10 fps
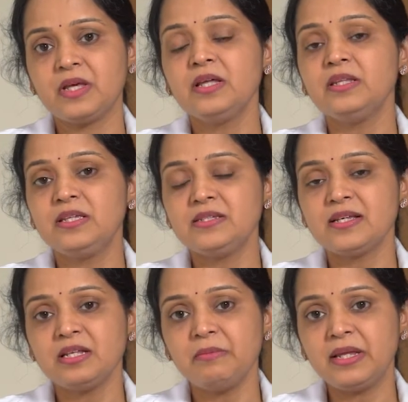These are
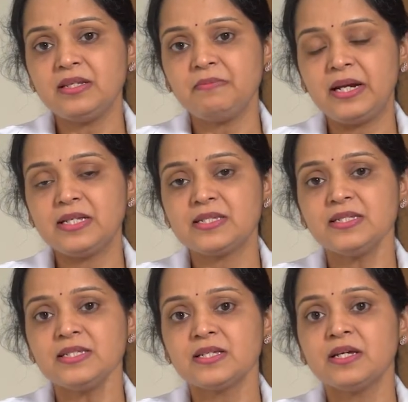the
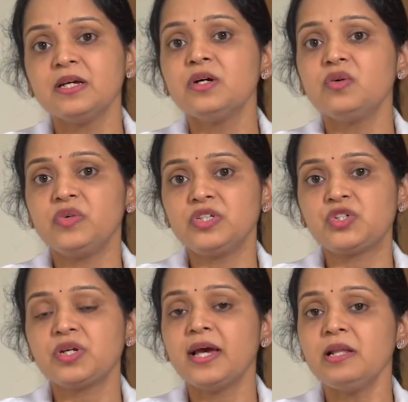medicines
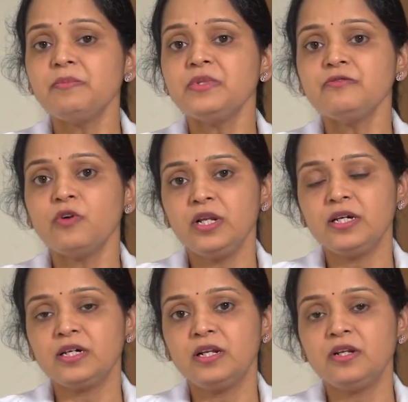which help the
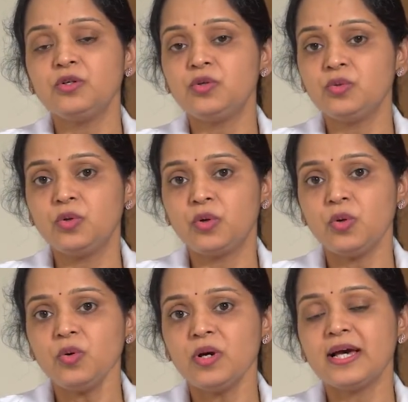follicle to
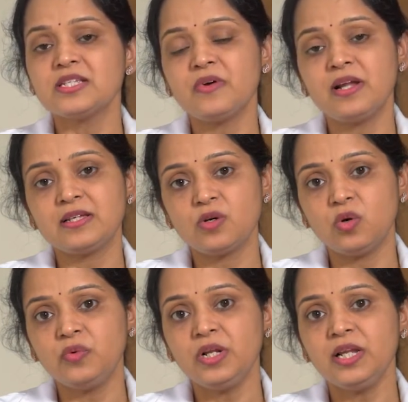grow as well as
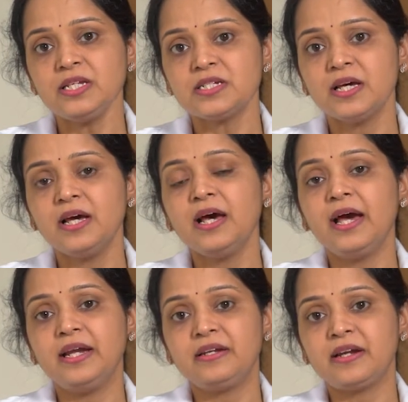ovulate
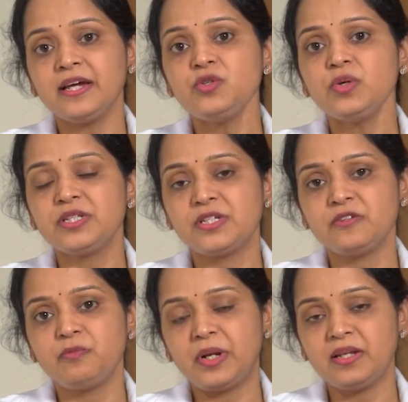and try to
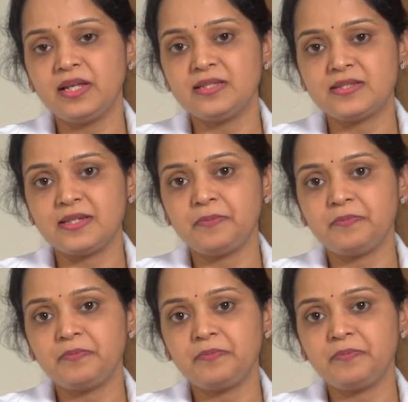achieve pregnancy.